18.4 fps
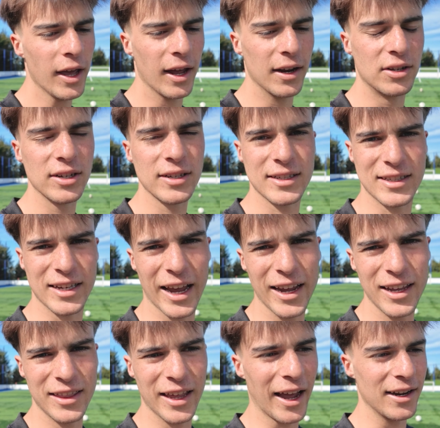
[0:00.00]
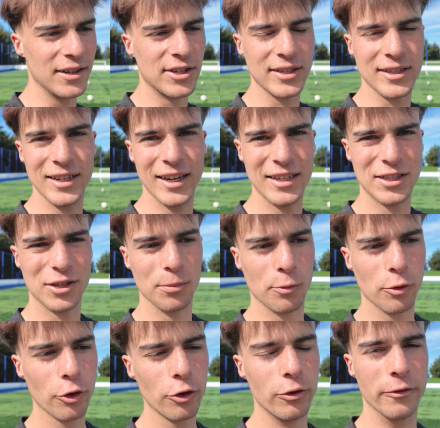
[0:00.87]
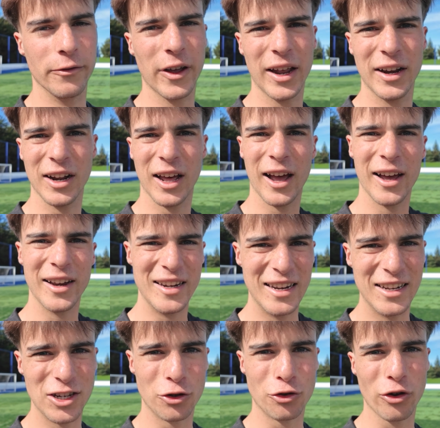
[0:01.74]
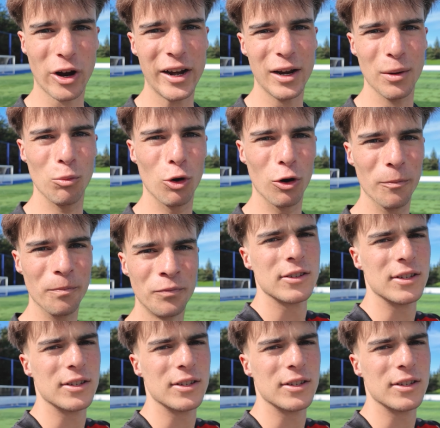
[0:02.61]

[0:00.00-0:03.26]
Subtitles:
and just say that it just needs to improve and that I need to train it more.